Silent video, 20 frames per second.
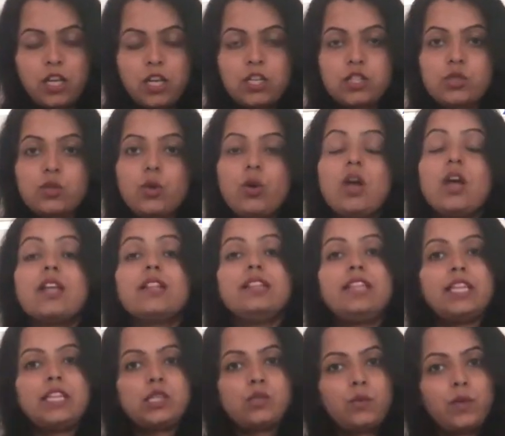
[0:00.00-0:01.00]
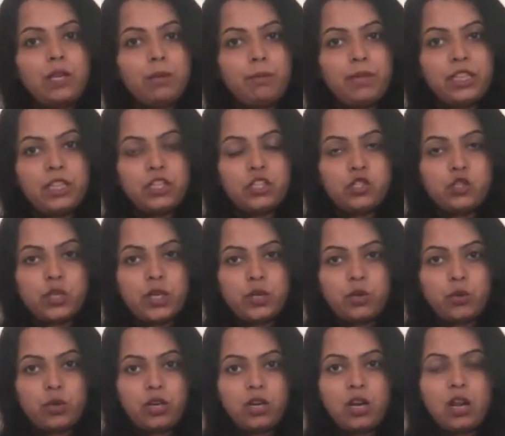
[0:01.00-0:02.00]
So this will be the
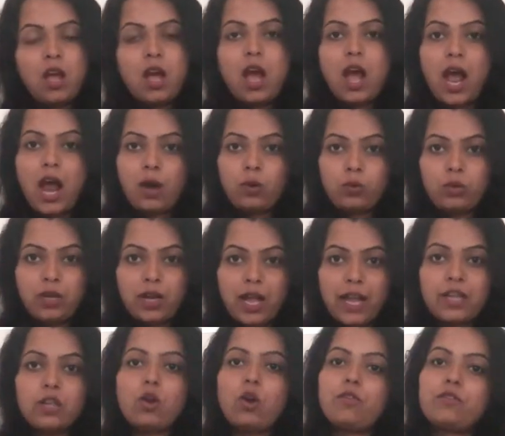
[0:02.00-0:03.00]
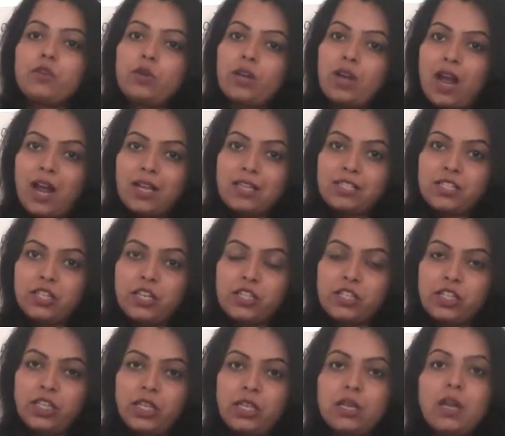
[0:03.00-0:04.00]
general outline of your answer
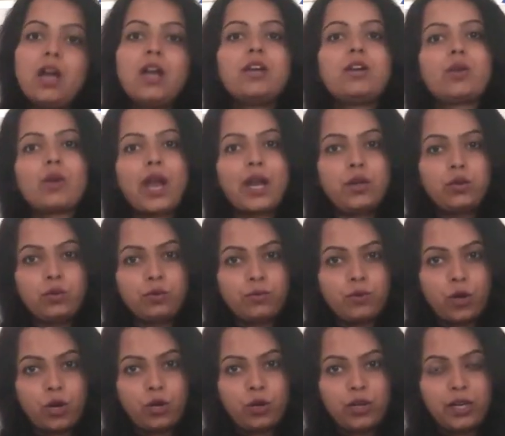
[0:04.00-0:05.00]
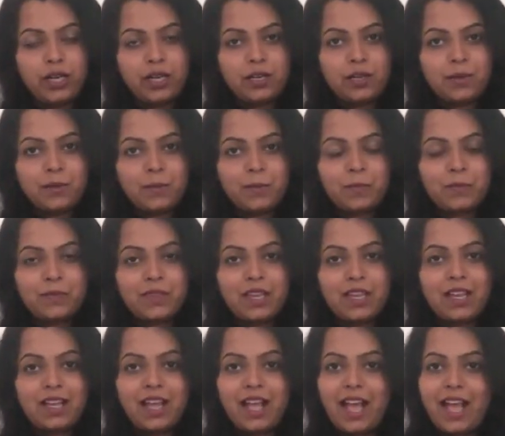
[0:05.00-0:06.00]
sheet. Try to follow it,
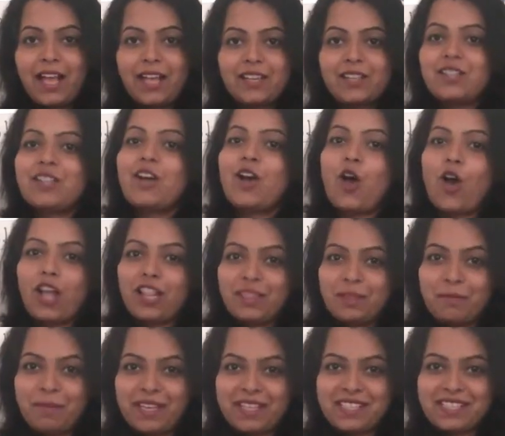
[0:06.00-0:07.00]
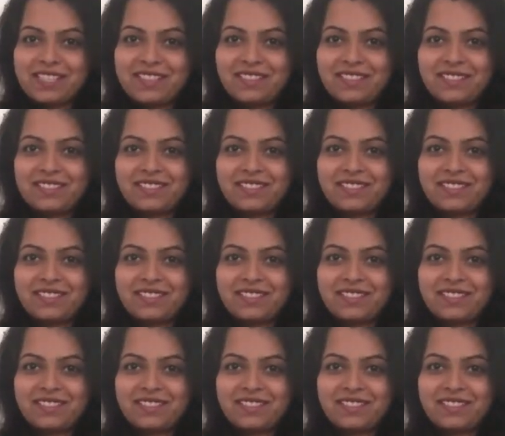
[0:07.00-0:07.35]
and all the best.